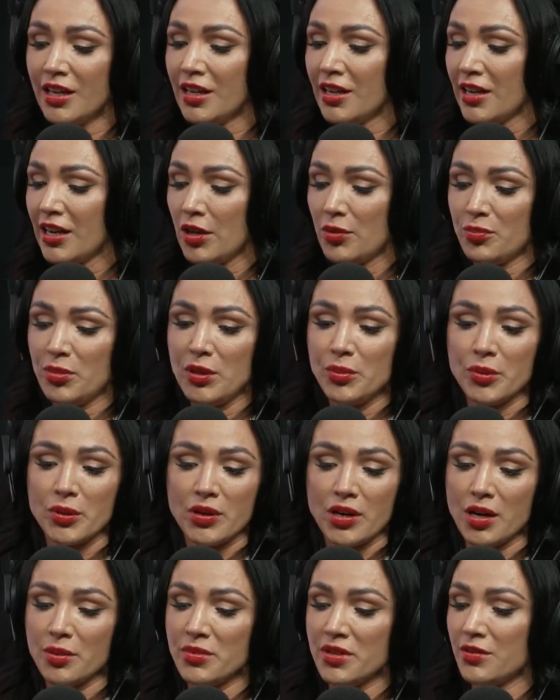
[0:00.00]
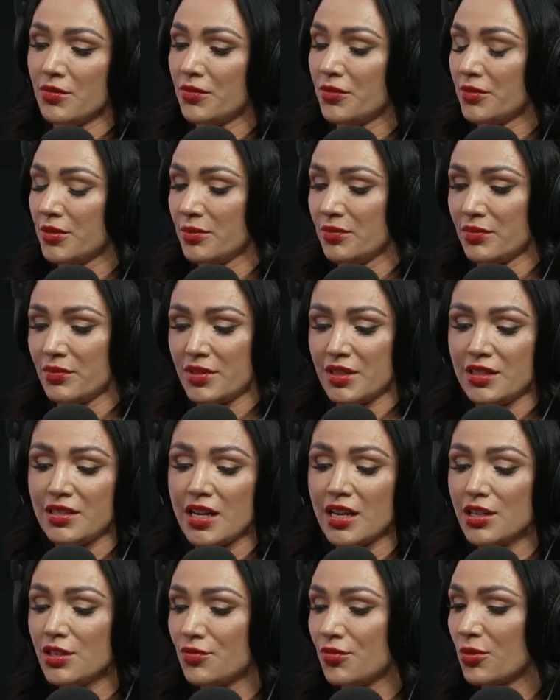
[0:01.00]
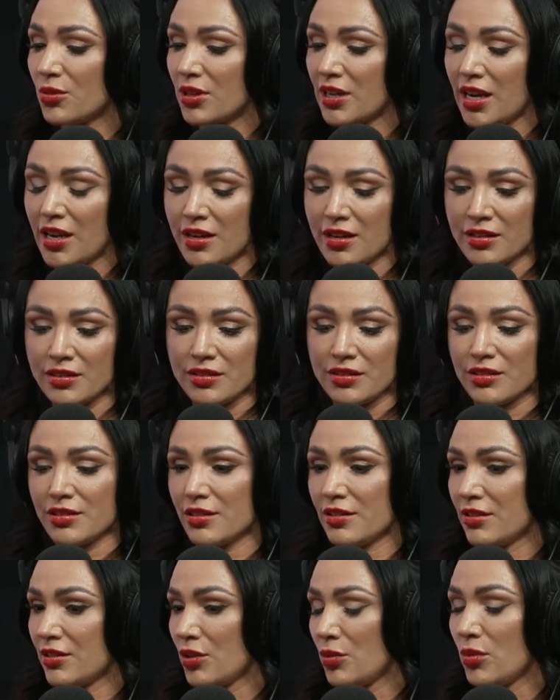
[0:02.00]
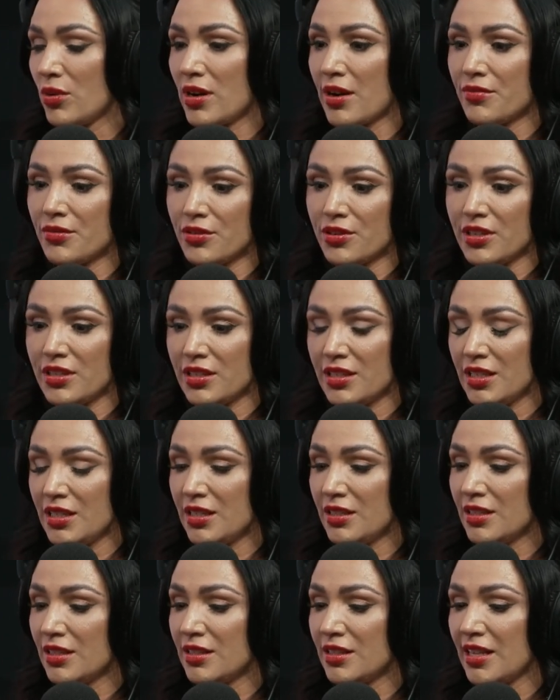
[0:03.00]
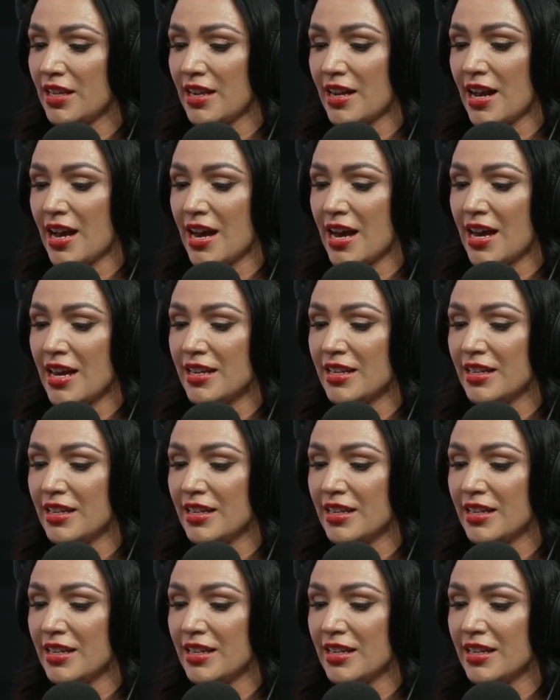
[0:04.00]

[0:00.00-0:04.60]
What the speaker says: have people come in from stage 4 cancer to whatever diseases they had,